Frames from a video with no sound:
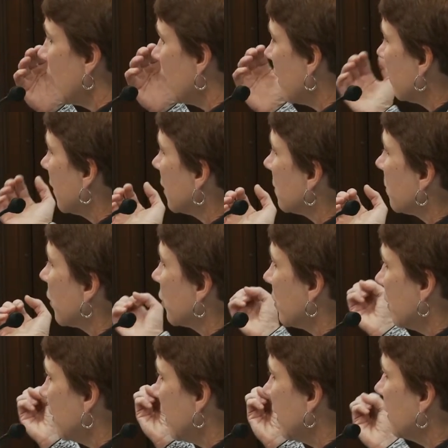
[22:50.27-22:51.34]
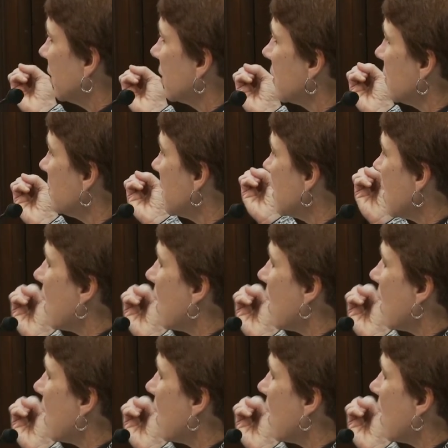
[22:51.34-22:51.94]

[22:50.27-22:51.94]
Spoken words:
that this person needs to be